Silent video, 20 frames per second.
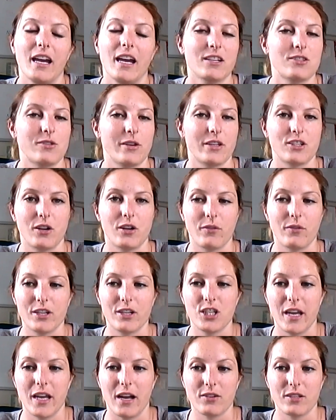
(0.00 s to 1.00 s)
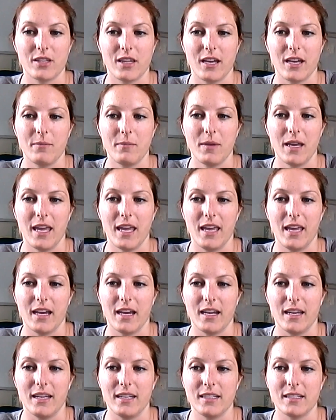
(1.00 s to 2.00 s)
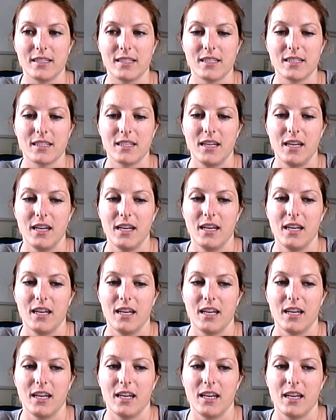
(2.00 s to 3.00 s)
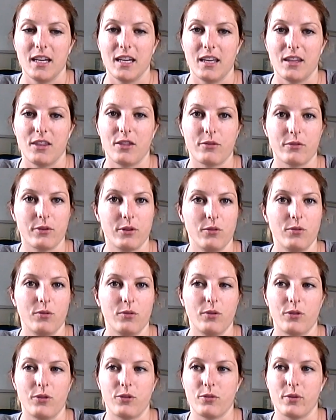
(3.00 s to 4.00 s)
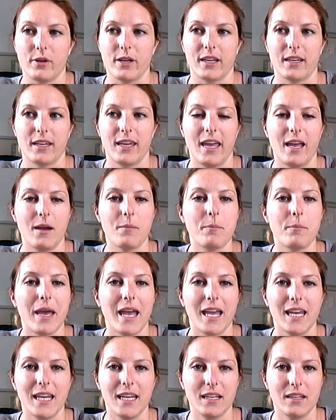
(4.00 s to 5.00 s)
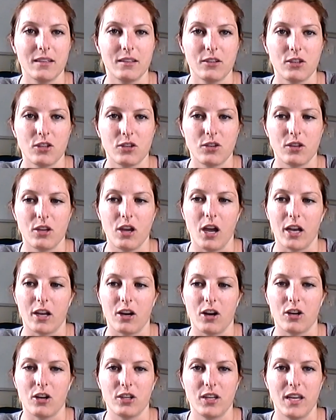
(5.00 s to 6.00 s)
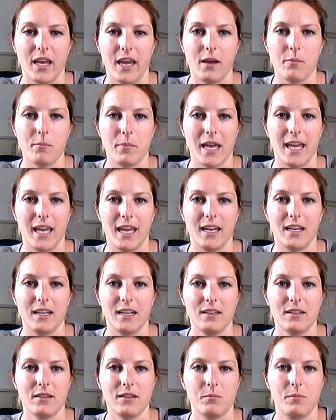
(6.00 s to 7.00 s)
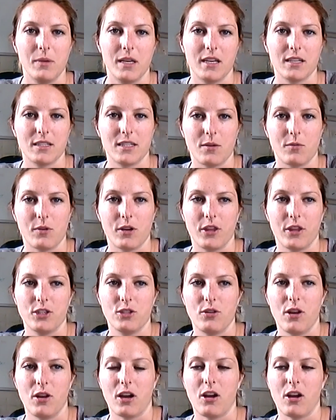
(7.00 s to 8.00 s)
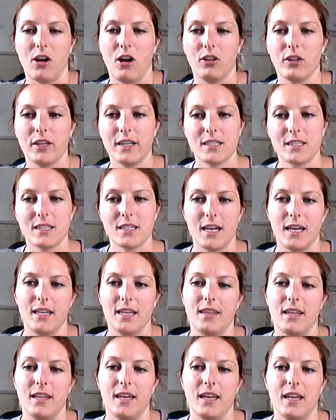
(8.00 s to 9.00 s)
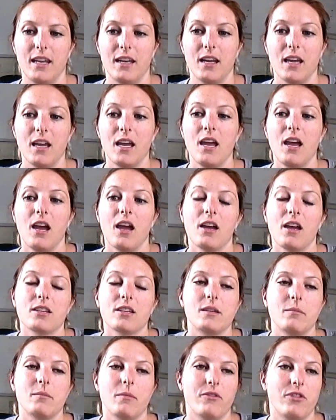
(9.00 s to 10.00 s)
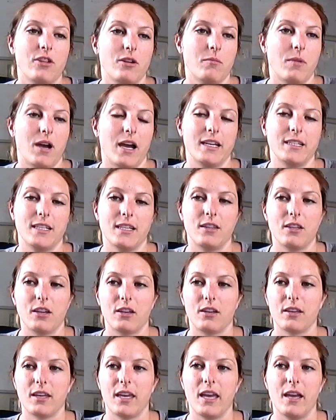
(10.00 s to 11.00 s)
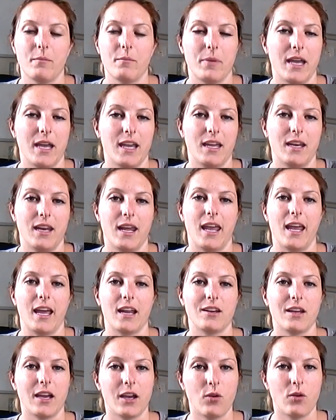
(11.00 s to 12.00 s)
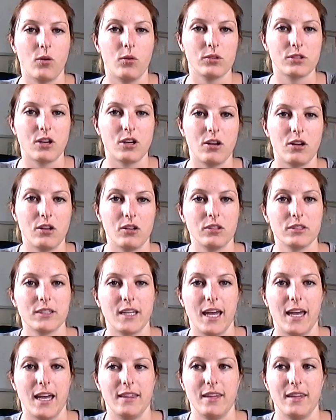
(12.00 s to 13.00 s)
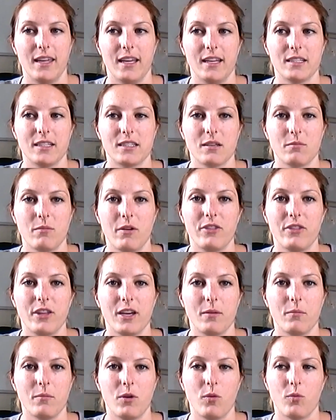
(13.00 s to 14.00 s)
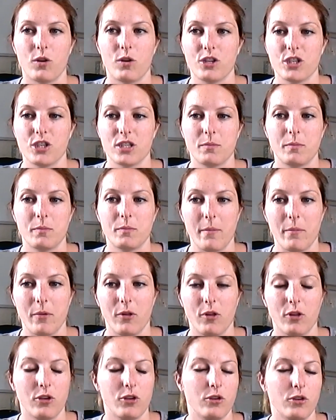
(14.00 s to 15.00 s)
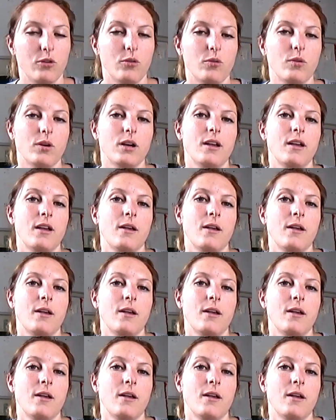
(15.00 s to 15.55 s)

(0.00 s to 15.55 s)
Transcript: so I started reaching out to them, and through a card campaign, because they were on the do not call list. And then some of them I did the campaign and I cold called. And then some of them were just people who